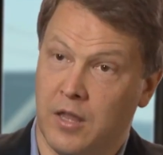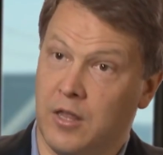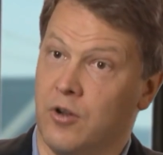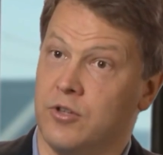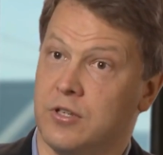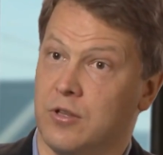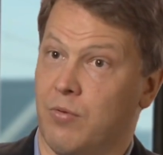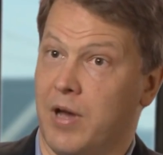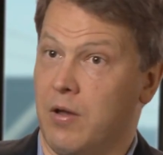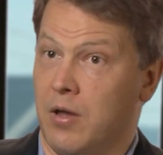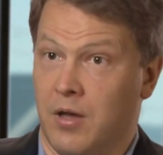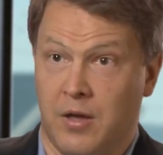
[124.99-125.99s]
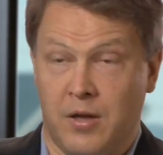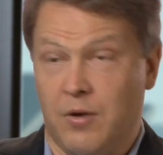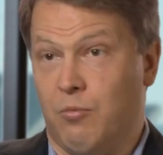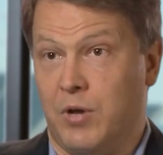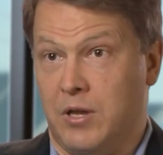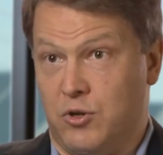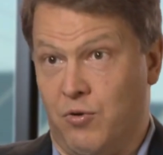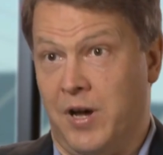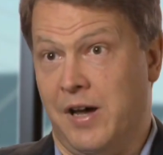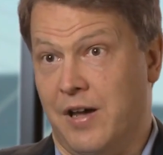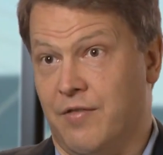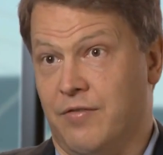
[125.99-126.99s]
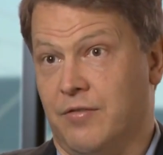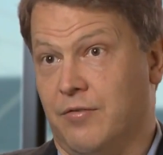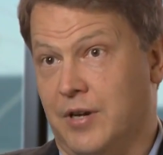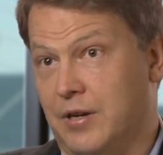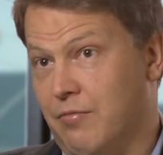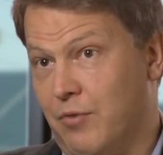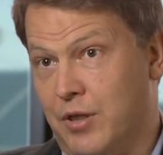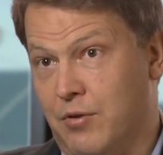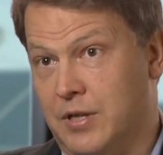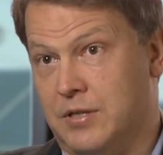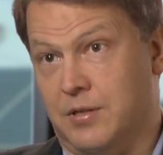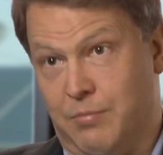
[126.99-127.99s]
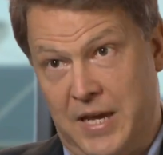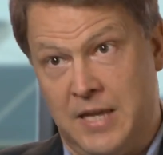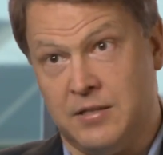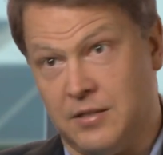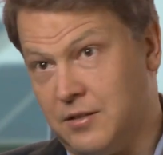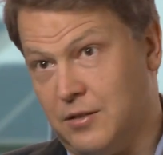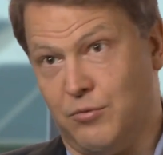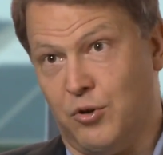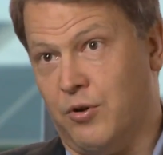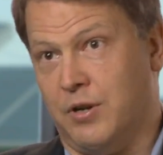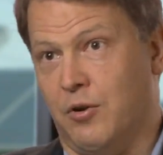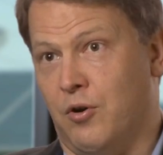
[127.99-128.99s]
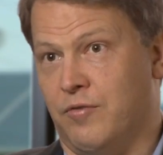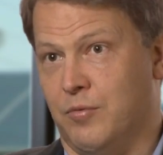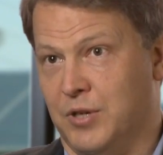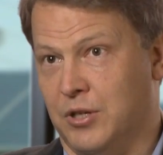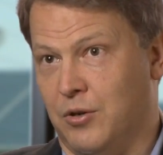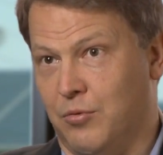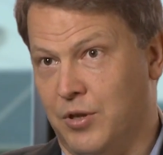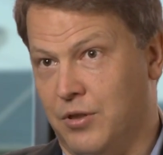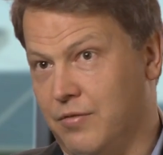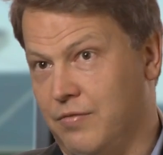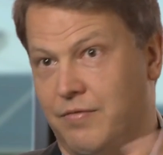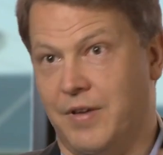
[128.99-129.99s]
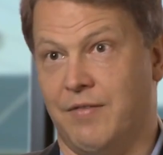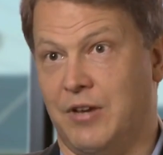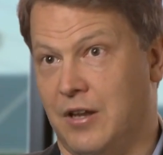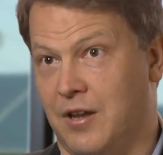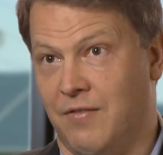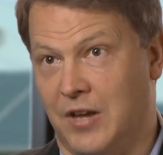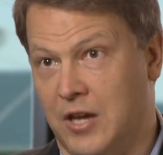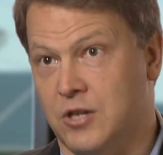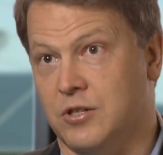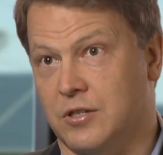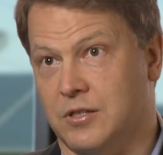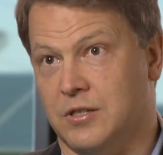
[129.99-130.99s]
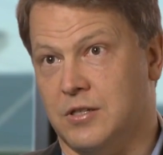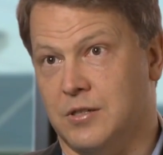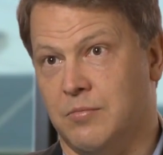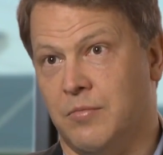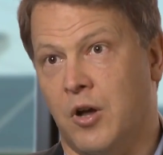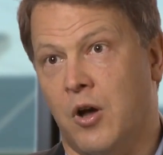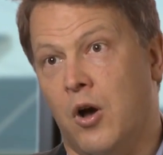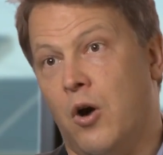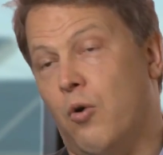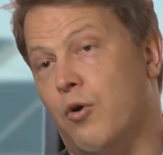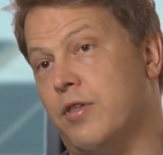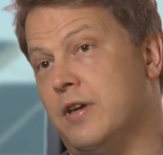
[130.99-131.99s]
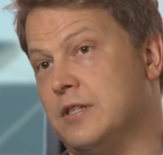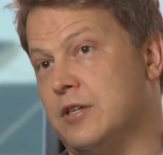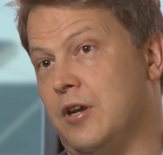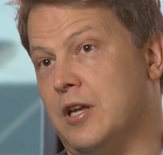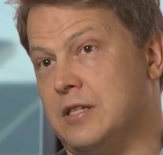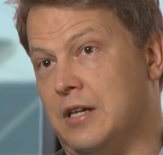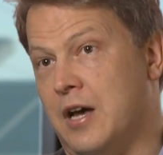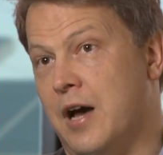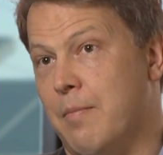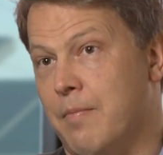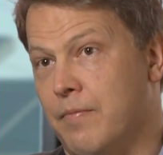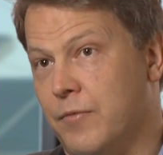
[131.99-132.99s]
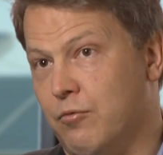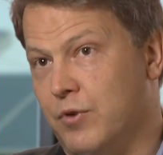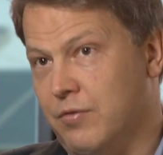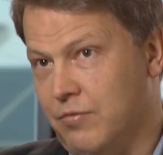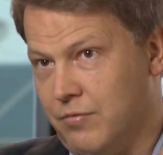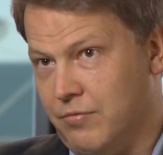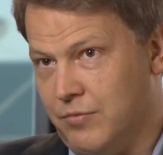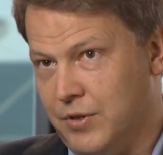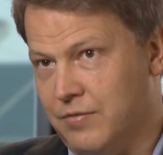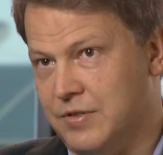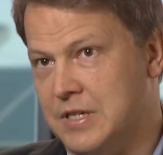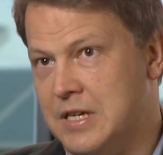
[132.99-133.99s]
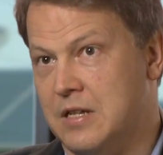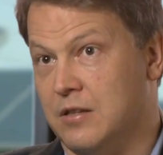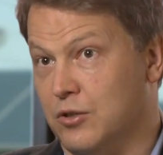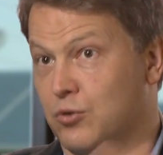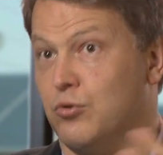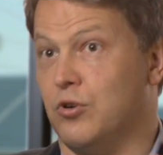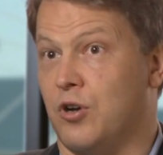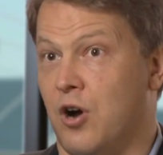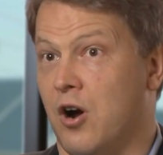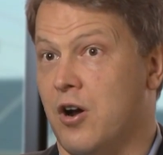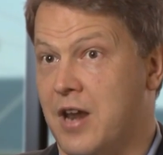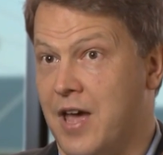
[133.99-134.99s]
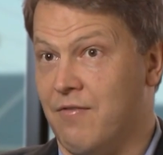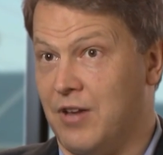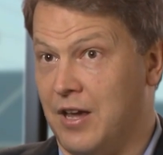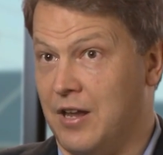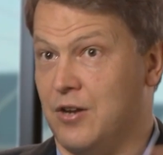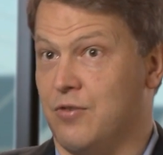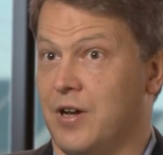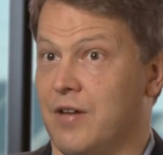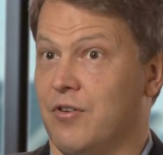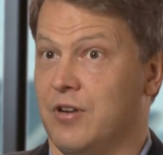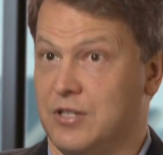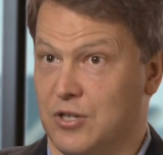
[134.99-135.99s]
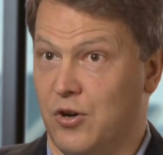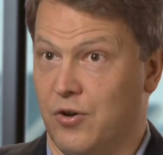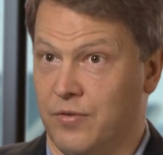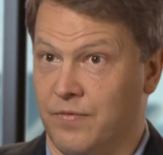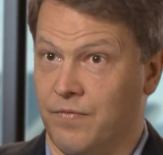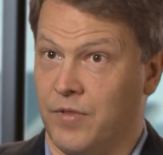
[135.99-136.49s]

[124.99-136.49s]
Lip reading: Then also the way we drive, right? Whether it's the basics that we're already all familiar with of having a navigation system or things that are yet to come. We've seen the Google car navigate and drive on its own.